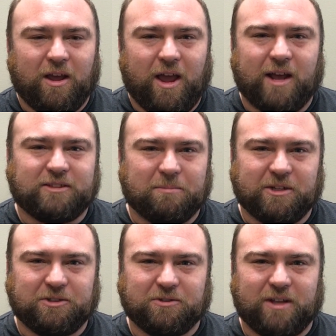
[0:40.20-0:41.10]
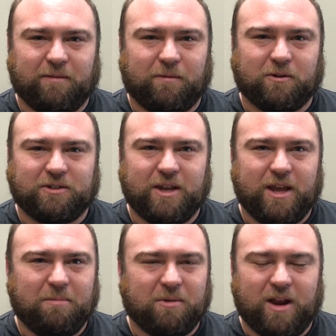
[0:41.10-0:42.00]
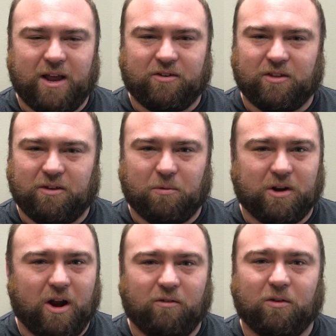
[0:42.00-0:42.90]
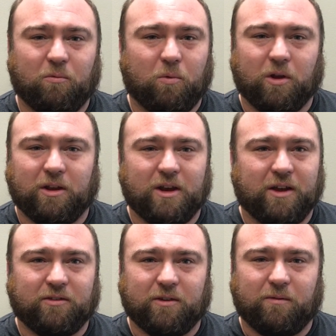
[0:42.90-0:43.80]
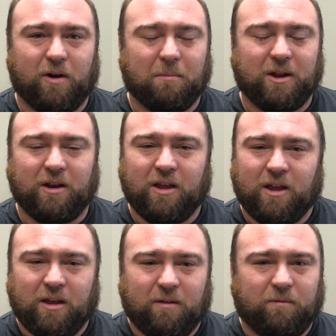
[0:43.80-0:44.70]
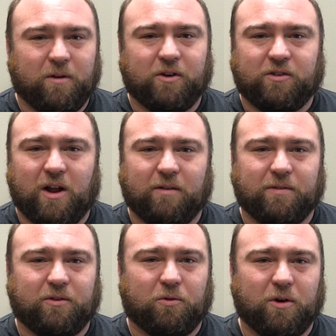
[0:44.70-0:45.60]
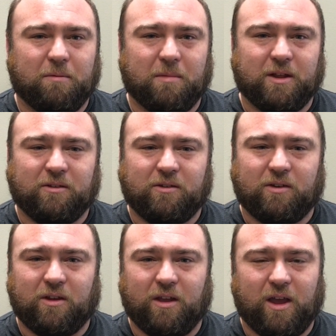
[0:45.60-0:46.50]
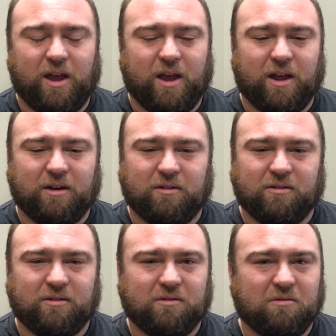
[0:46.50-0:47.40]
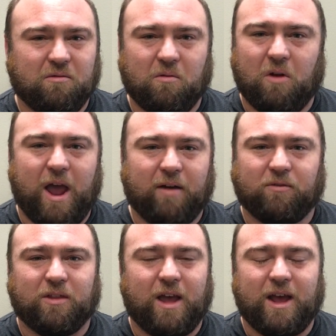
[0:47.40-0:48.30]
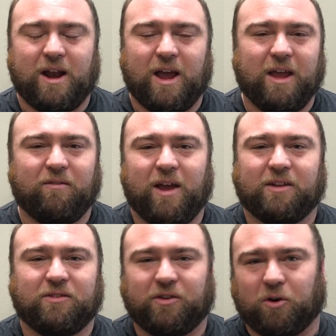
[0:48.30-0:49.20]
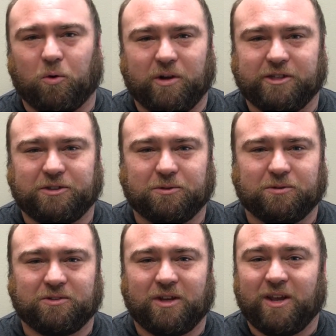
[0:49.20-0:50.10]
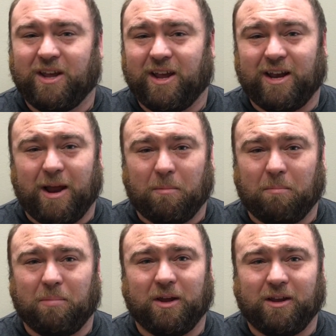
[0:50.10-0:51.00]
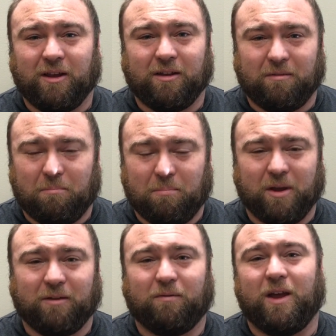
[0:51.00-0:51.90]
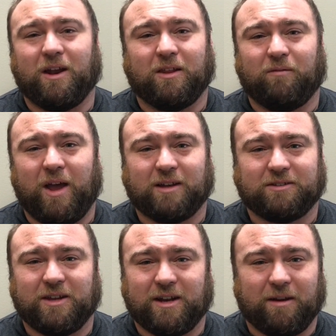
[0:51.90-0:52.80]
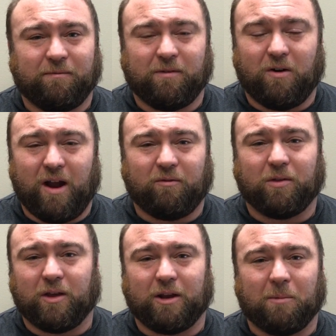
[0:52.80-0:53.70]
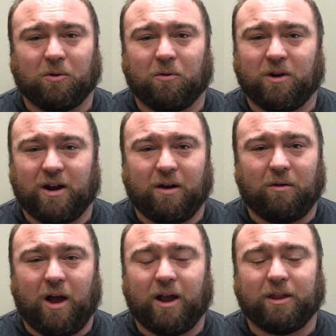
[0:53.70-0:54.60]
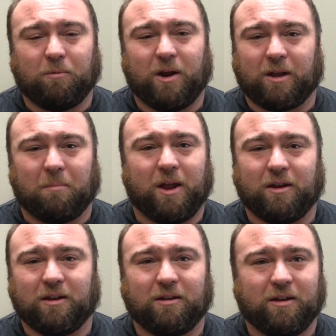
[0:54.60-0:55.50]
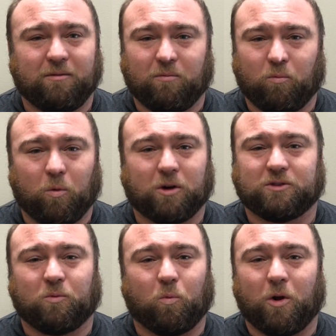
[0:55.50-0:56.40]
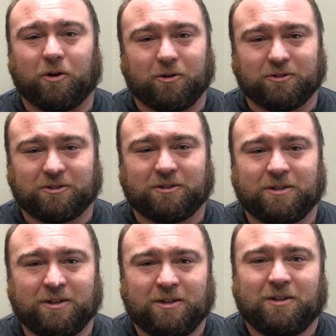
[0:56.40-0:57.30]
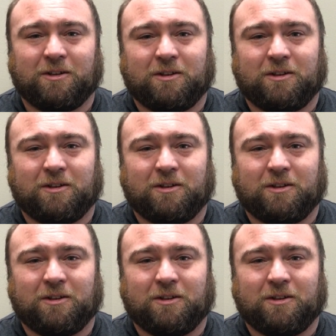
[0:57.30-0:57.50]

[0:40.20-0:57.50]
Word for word: Had some issues that first day, but actually recovered really nicely from it. Finished off the treatments, and after that I have had zero issues, and I'm a big fan of the VaxD, and if you're ever thinking about doing it, I highly recommend it. It works wonders. All right,